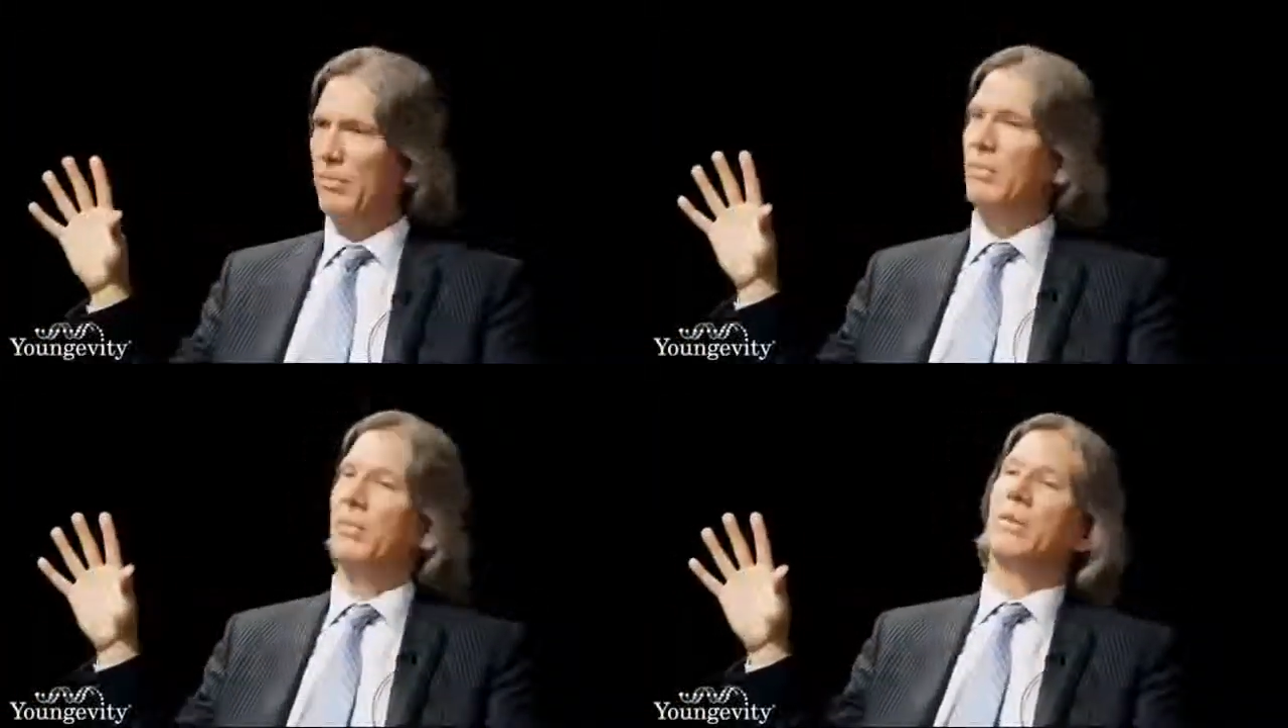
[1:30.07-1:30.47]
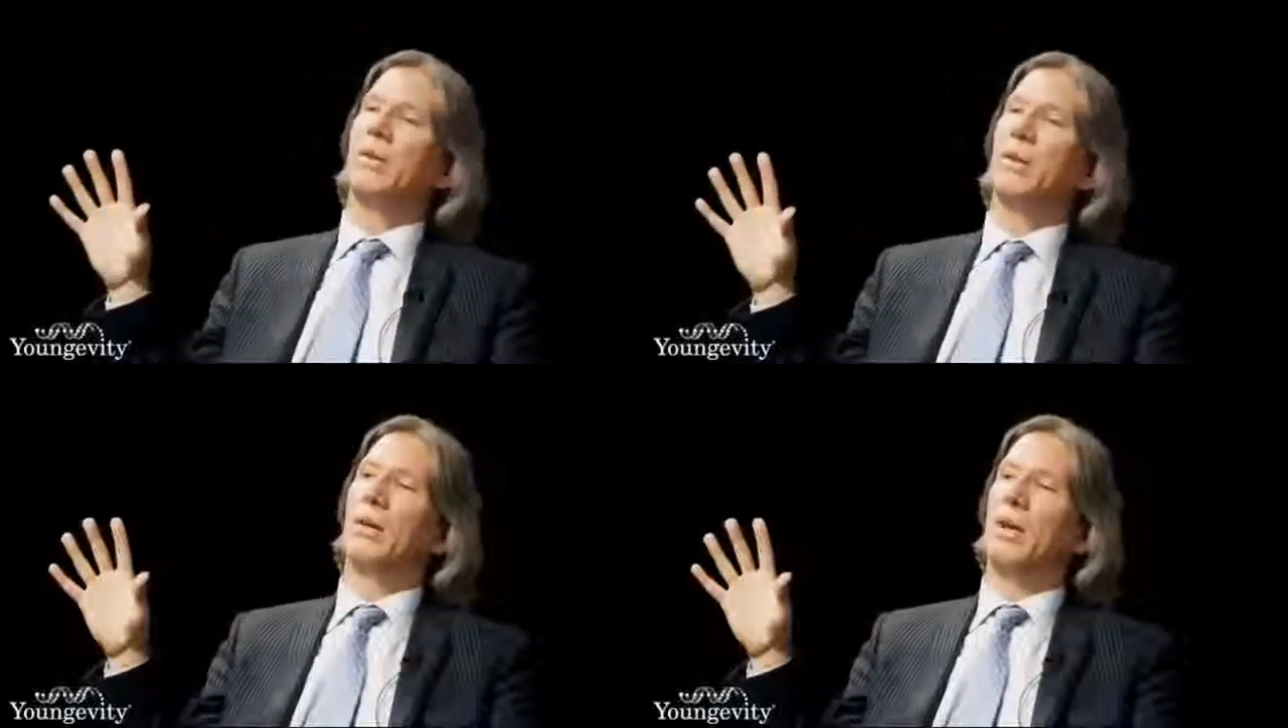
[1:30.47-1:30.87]
Right.
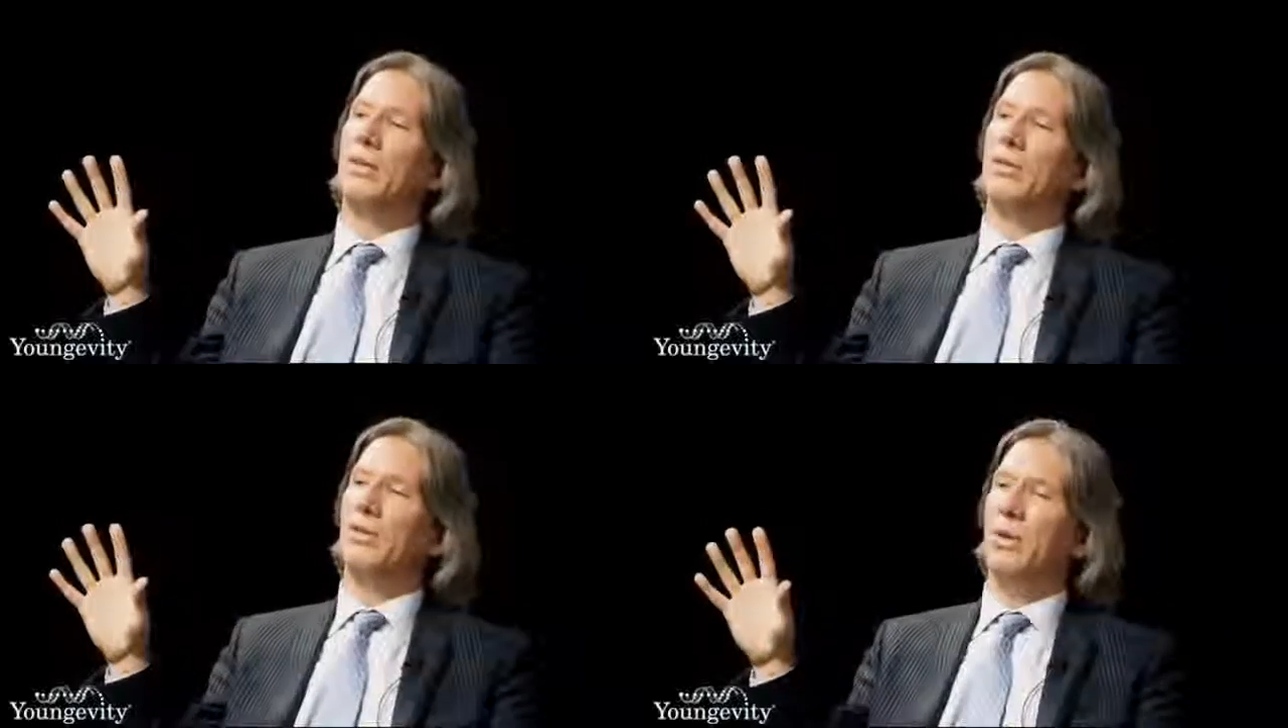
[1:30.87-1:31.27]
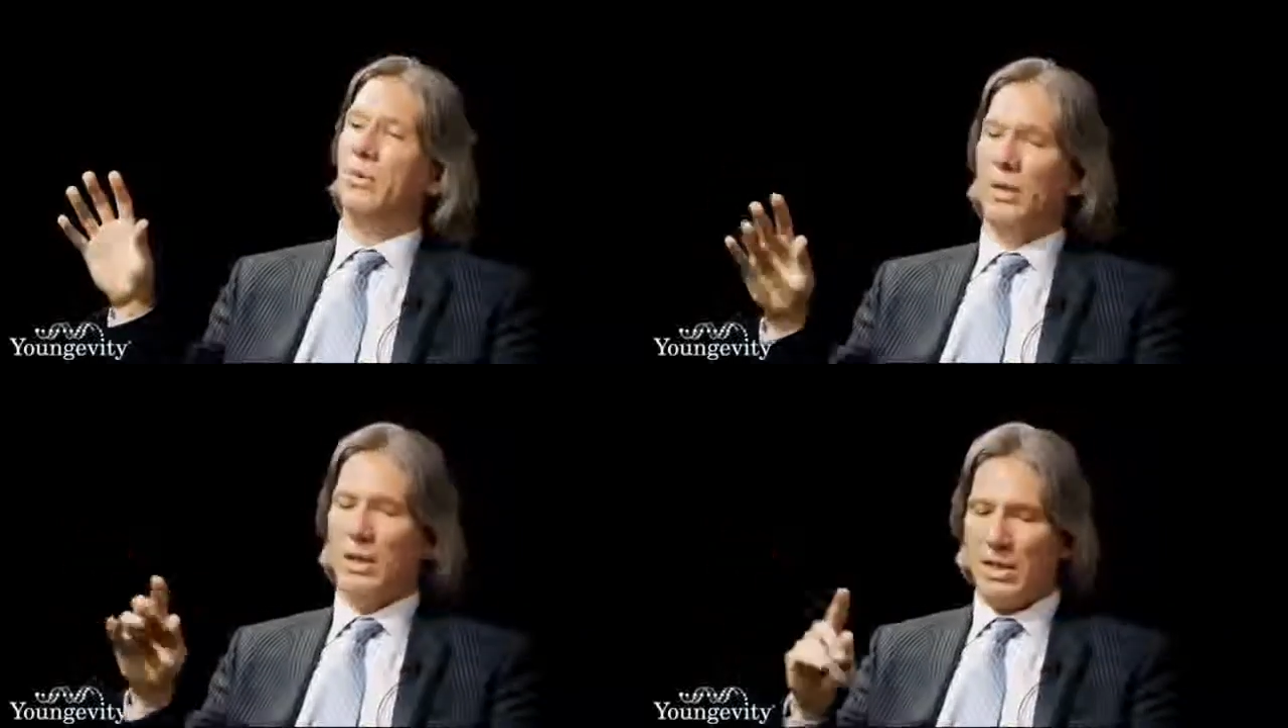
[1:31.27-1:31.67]
All right.
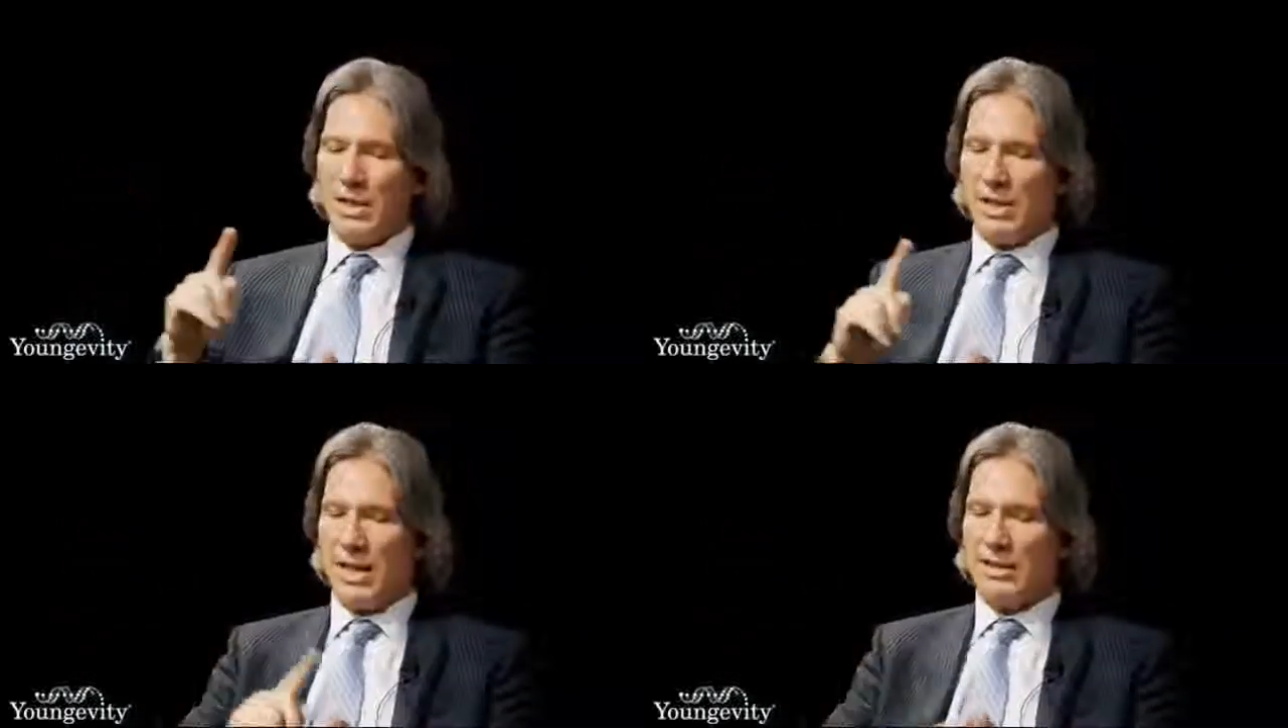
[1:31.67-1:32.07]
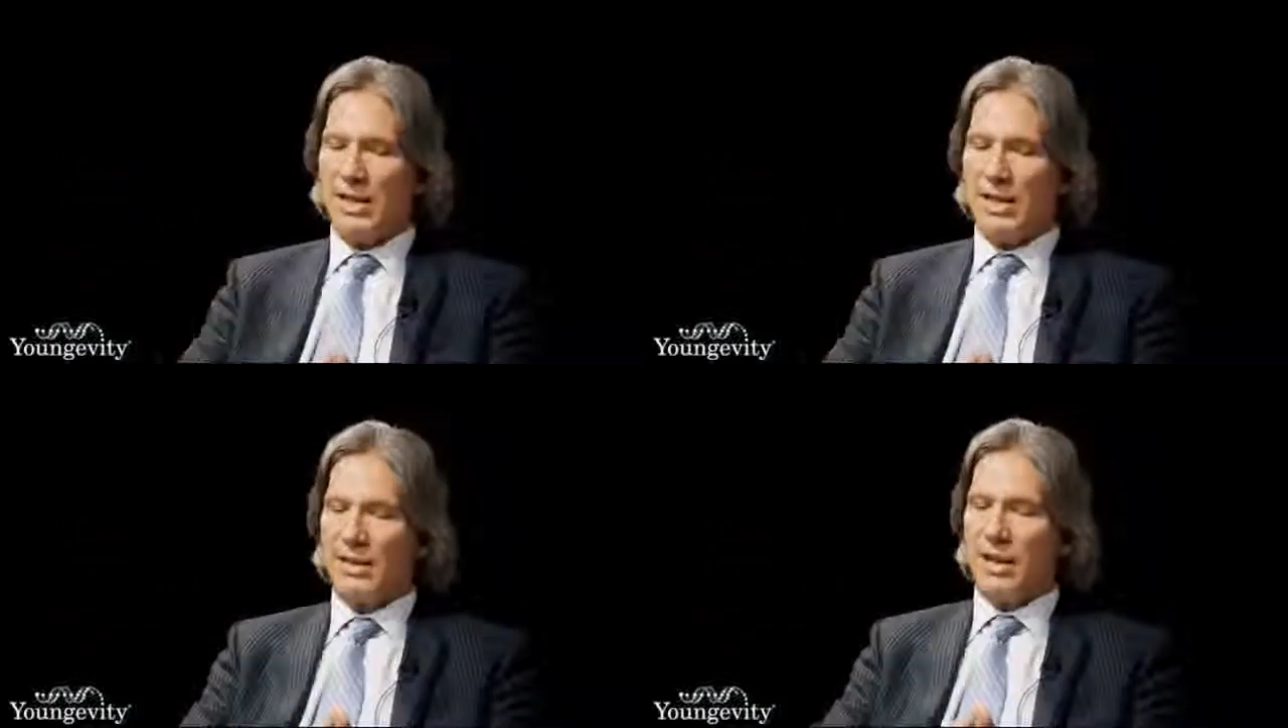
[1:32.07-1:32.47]
So you got to
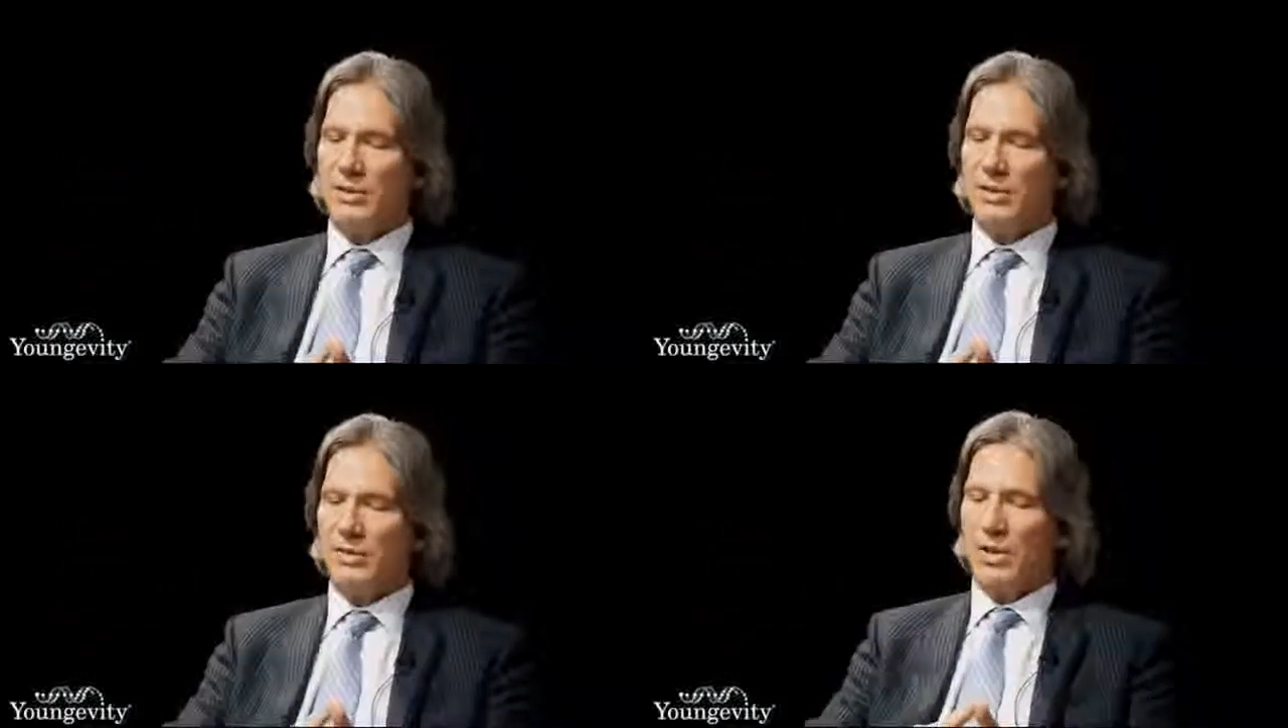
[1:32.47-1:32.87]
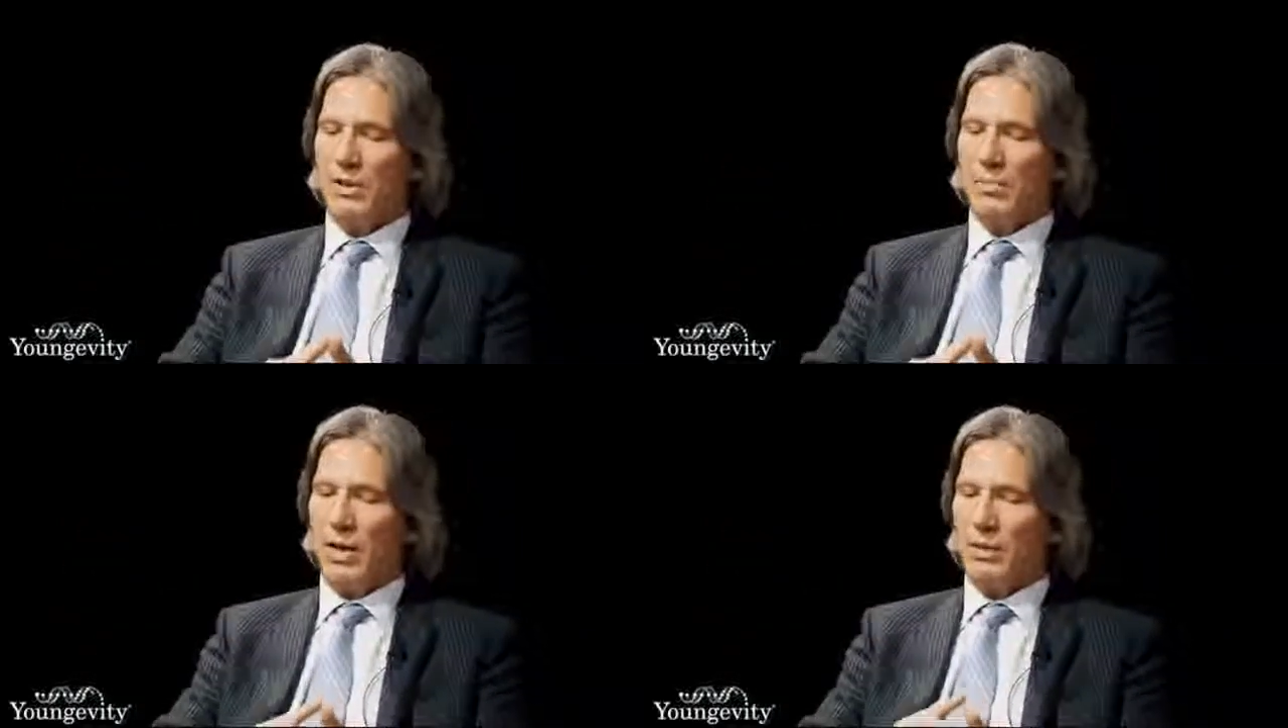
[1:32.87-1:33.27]
take the Healthy
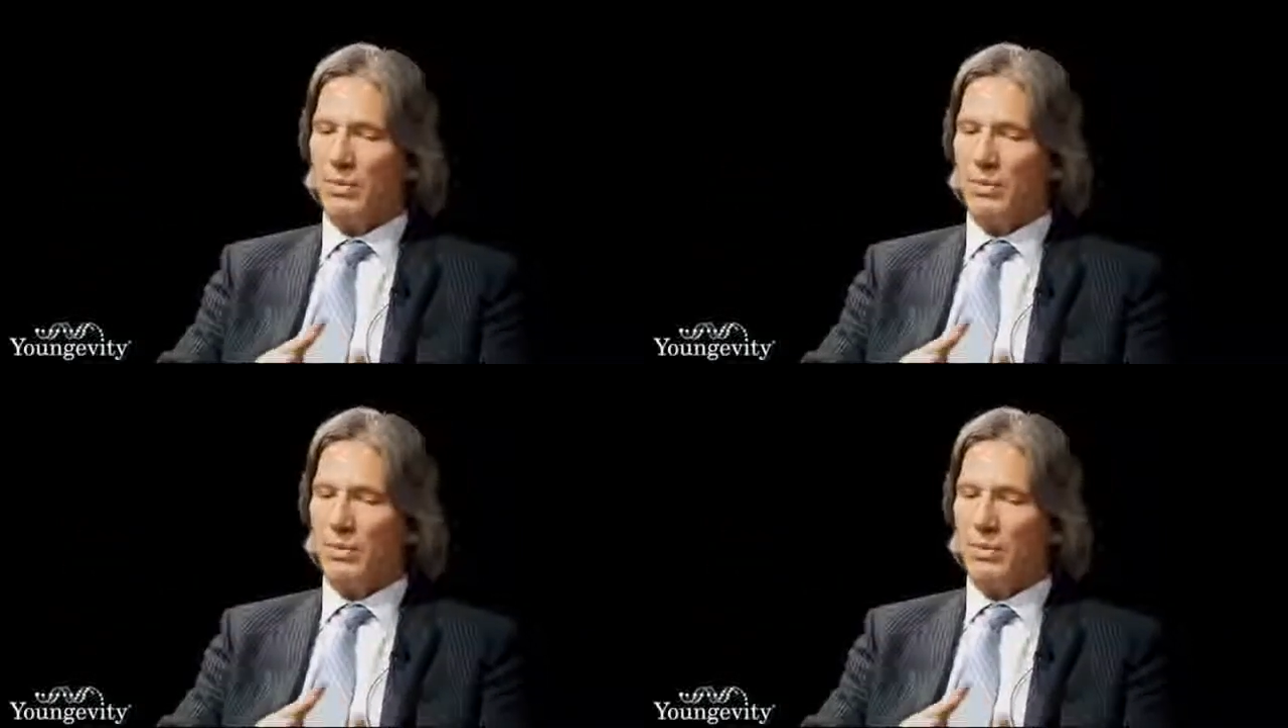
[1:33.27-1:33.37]
Start Pack.